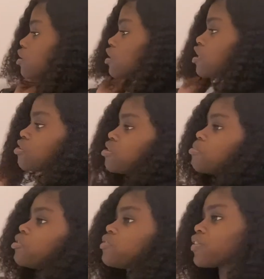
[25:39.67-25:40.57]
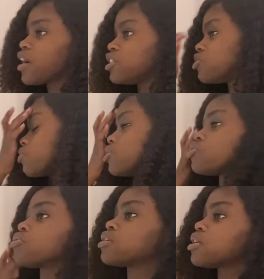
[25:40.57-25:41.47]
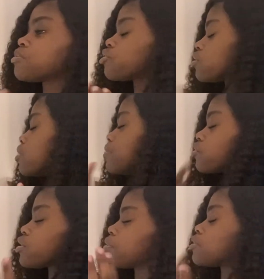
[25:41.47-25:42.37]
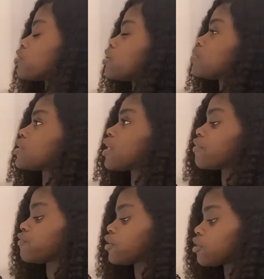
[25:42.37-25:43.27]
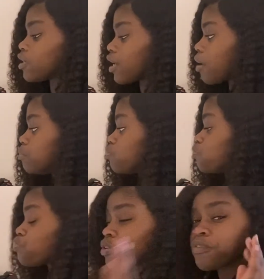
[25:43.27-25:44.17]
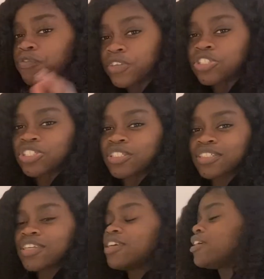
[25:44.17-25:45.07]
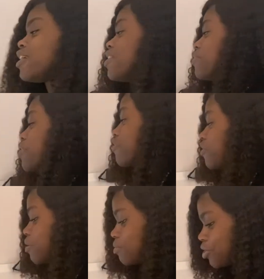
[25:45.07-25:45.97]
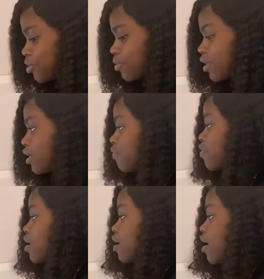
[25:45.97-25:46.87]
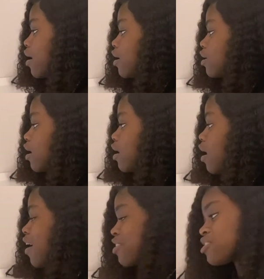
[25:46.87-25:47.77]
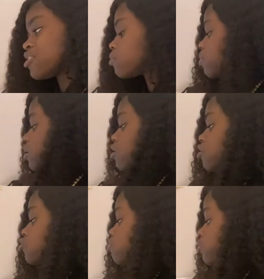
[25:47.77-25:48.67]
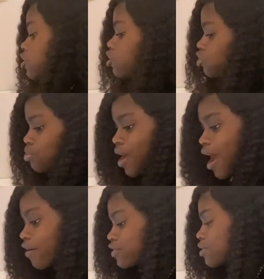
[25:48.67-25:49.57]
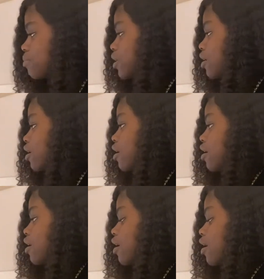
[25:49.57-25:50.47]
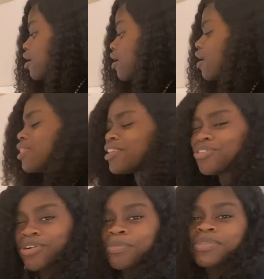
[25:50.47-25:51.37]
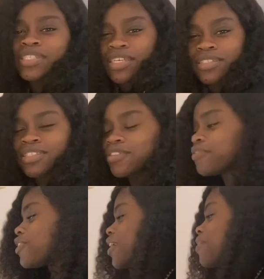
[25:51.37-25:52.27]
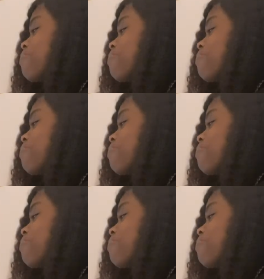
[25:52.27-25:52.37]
I don't get bored of it. I just want to soak it up till I feel like I'm proficient in whatever I'm doing. And I think to be an entrepreneur, you have to be a little obsessive. Like,